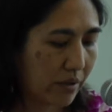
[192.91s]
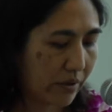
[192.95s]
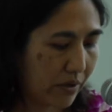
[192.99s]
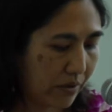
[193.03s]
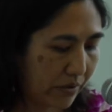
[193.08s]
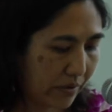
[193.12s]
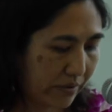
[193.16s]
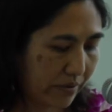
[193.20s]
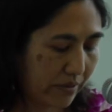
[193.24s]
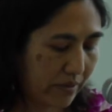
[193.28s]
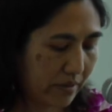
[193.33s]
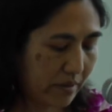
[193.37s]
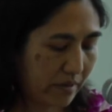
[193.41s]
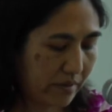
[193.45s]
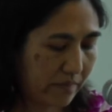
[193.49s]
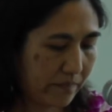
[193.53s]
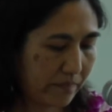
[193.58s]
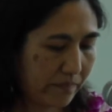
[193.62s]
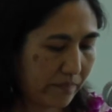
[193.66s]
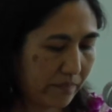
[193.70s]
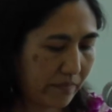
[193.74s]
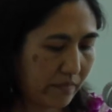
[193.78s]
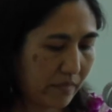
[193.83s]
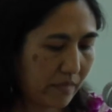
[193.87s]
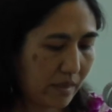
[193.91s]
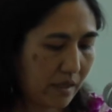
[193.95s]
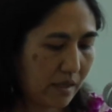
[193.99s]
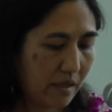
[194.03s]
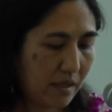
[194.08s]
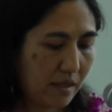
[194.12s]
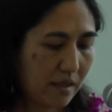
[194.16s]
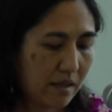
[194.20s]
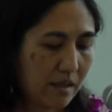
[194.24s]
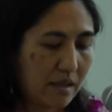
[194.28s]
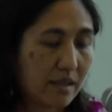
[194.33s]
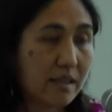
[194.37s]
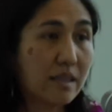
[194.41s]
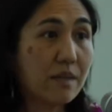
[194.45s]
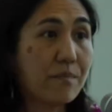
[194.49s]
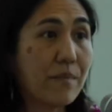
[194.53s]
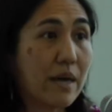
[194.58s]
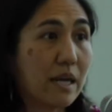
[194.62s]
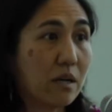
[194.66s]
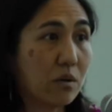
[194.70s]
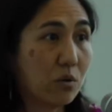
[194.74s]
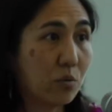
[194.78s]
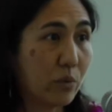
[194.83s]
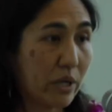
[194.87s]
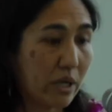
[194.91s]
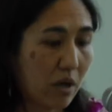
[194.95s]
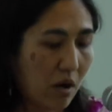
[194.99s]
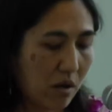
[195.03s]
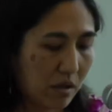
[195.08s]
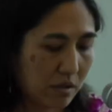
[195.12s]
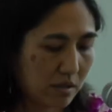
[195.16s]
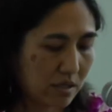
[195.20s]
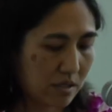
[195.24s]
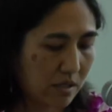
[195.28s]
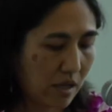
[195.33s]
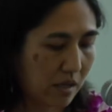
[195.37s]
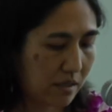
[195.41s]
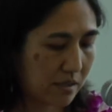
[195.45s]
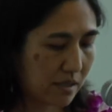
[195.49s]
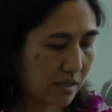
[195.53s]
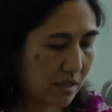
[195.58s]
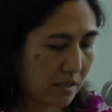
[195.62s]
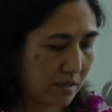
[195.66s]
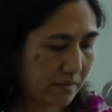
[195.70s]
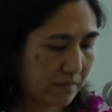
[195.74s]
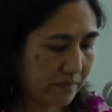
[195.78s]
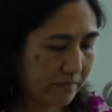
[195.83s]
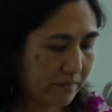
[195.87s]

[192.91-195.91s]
earth, the metal we call salt,